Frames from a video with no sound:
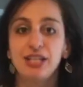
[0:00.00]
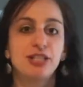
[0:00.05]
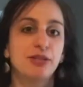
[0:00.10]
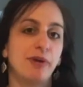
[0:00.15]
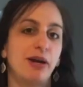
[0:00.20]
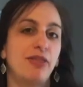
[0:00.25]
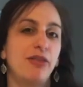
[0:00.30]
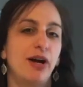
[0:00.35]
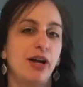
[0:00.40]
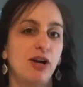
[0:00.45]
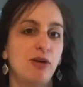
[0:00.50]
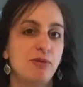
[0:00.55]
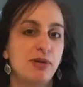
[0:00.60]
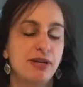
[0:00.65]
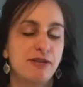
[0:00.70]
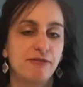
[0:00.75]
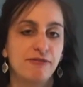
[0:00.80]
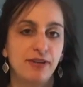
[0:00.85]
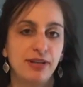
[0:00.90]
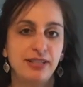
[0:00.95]
So I thought it would be
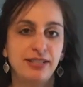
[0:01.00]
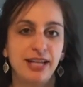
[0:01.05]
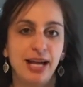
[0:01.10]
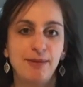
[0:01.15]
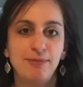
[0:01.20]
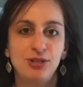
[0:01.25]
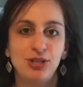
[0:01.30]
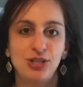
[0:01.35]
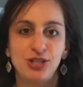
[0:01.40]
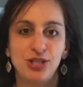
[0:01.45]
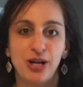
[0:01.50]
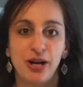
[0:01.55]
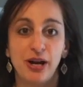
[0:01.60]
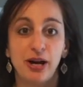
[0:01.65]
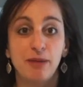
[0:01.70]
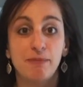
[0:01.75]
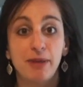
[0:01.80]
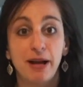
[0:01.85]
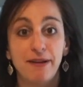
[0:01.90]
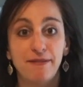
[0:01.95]
a fun time to
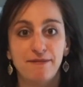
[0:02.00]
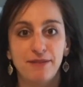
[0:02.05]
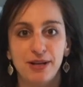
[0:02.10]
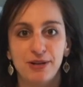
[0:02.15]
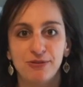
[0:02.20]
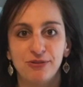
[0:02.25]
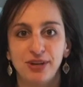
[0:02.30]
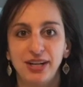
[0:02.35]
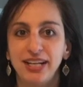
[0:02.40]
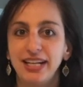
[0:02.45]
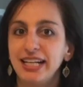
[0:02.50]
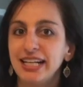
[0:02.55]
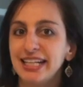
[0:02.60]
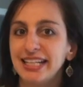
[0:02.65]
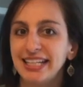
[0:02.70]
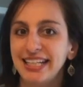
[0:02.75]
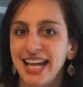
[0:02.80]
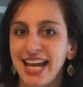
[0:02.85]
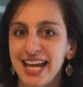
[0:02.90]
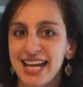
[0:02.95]
share my favorite
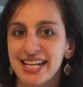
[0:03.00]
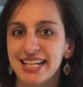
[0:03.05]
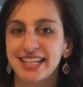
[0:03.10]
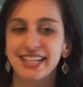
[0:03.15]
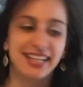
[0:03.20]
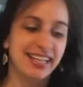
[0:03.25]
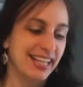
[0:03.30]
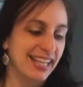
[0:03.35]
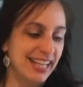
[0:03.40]
cake.